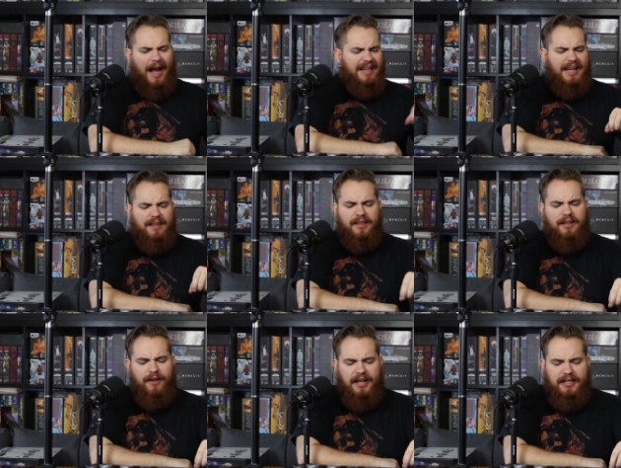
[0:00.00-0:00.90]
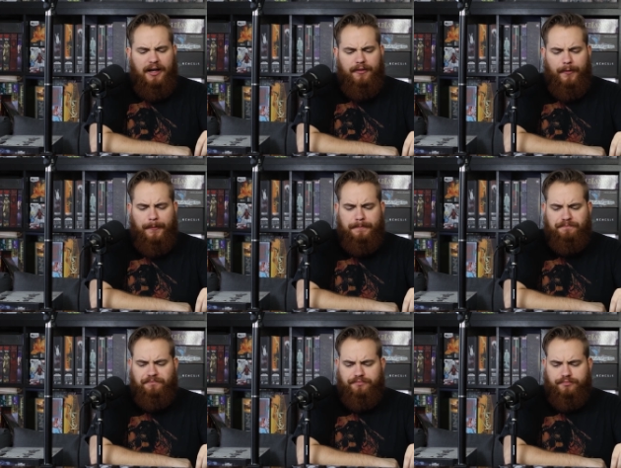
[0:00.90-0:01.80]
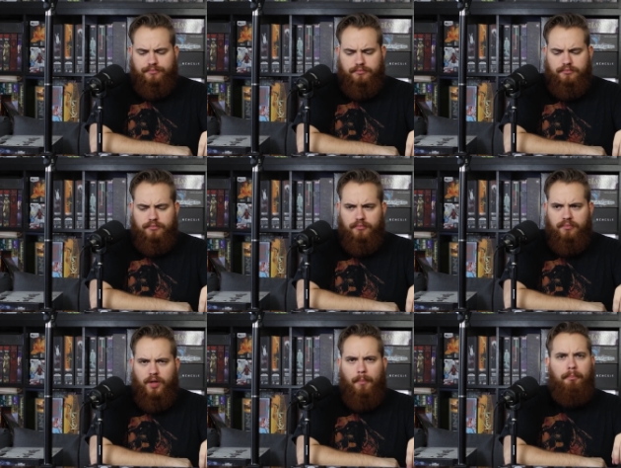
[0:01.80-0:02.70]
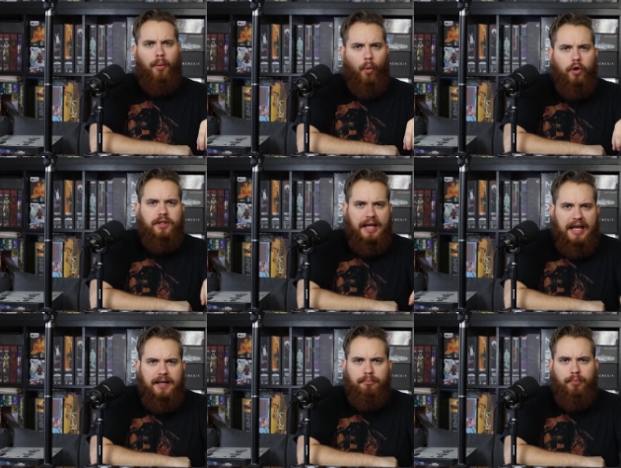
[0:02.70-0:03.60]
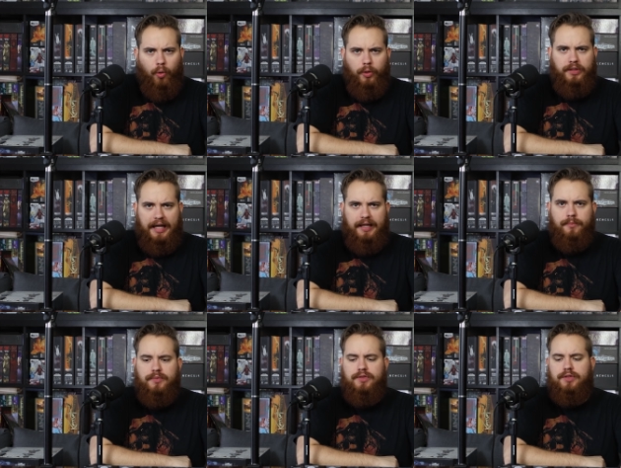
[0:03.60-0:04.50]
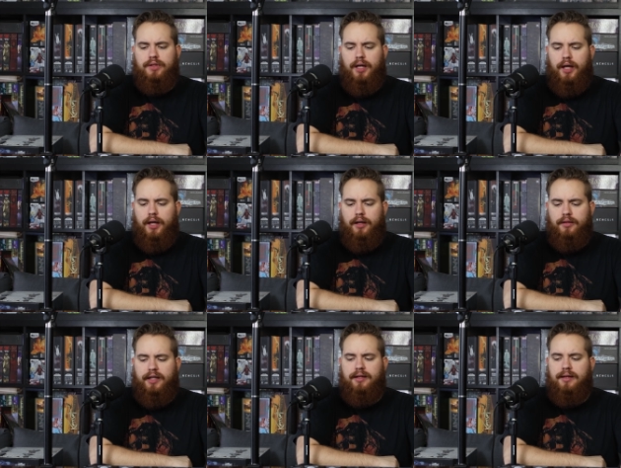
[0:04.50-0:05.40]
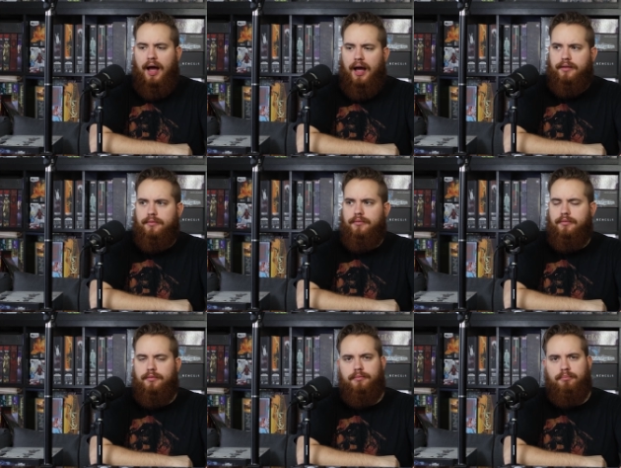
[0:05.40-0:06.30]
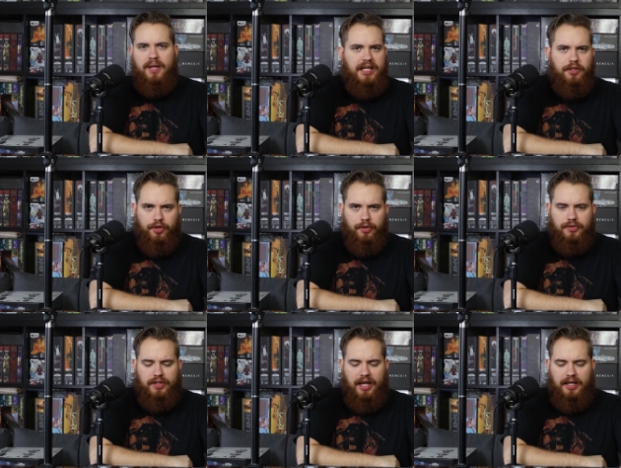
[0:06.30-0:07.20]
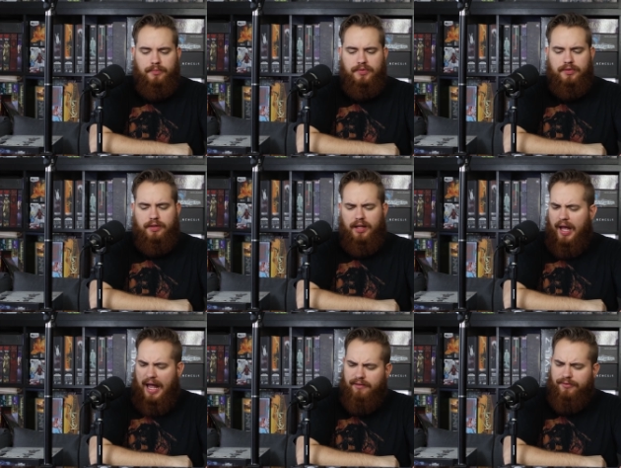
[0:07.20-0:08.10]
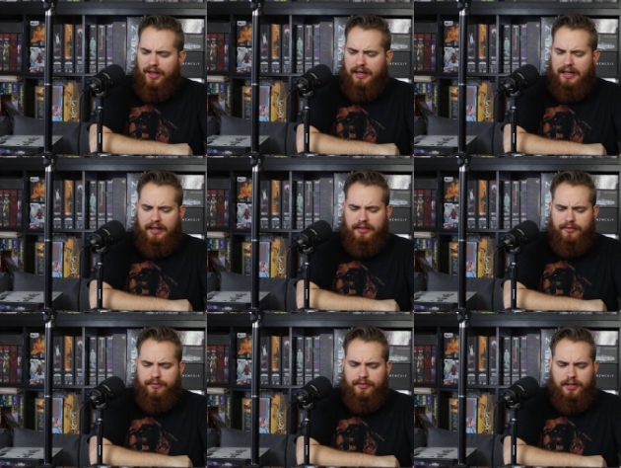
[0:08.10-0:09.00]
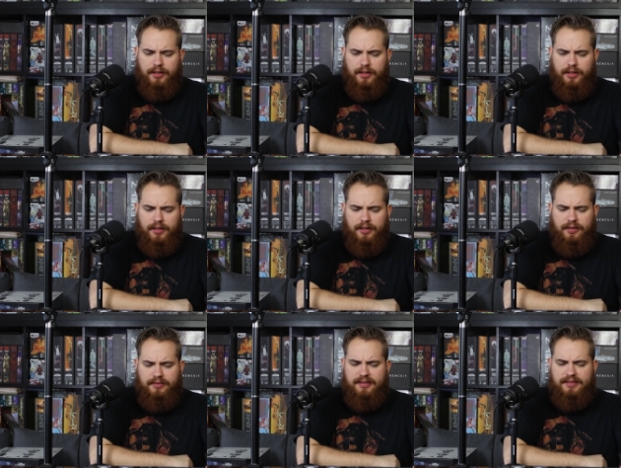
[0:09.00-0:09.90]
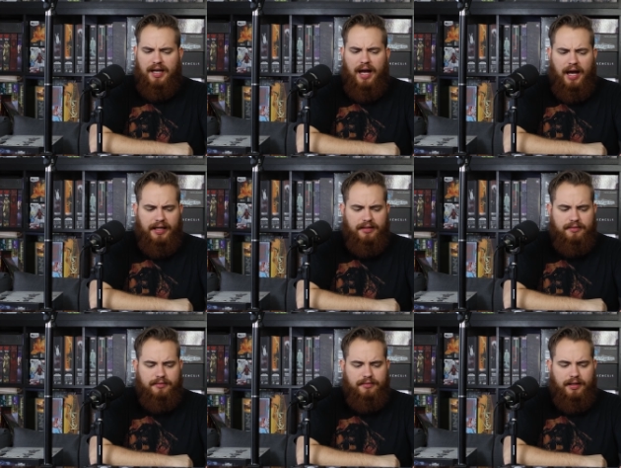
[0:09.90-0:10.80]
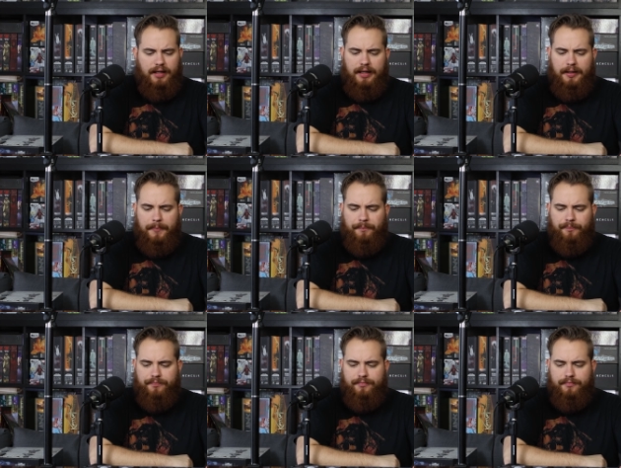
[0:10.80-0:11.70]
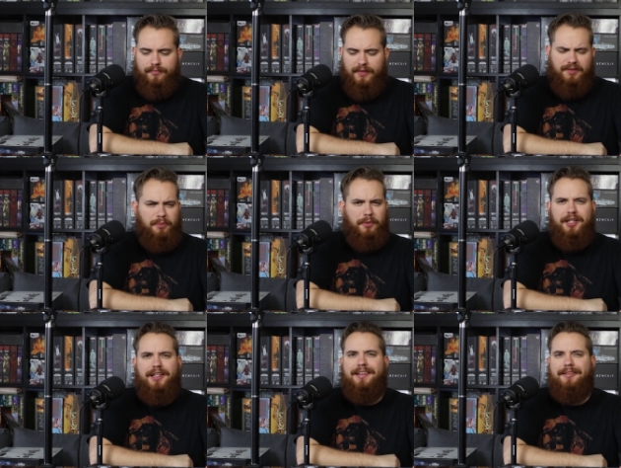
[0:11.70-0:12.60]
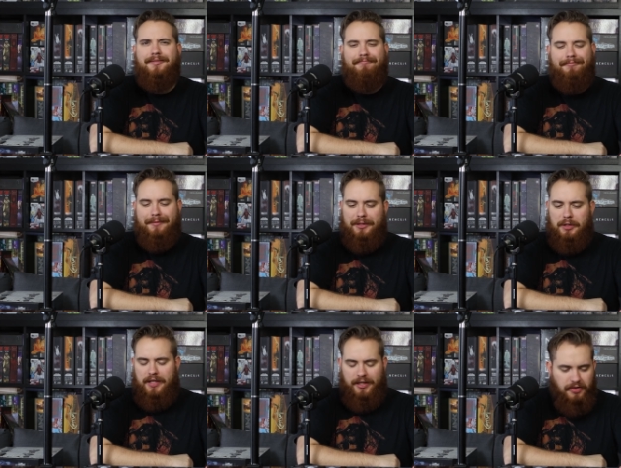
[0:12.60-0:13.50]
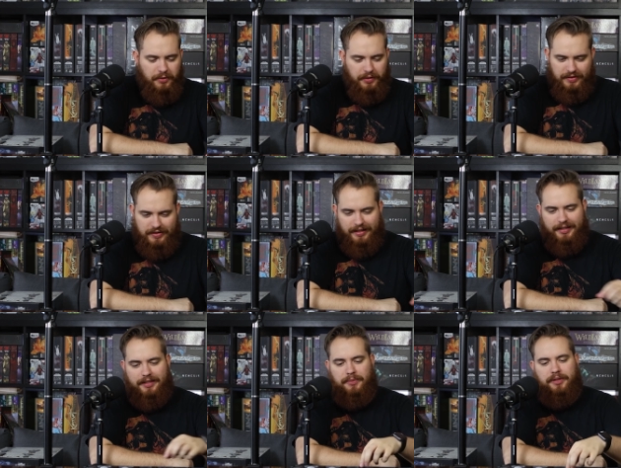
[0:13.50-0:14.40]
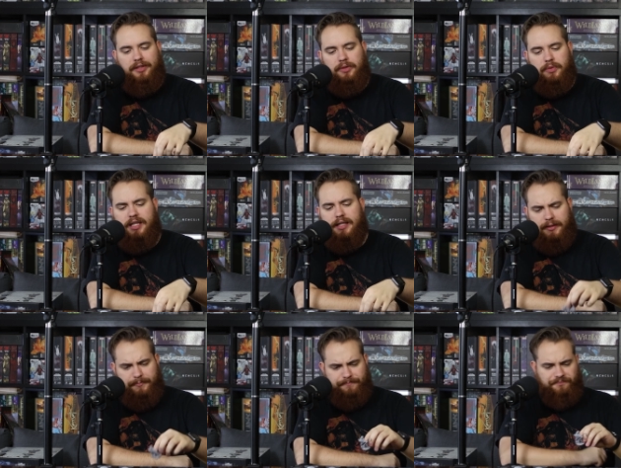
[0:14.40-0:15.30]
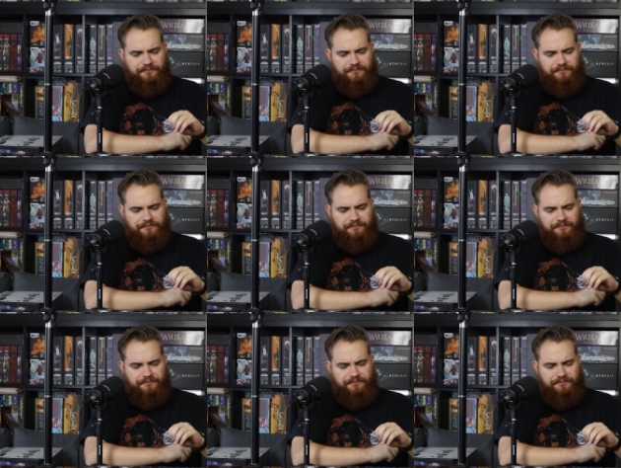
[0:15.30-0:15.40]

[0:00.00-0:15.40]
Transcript: I can't think of any other board game board games, uh, like not miniatures games, that have that kind of design. Um, that's really interesting. That's really unique.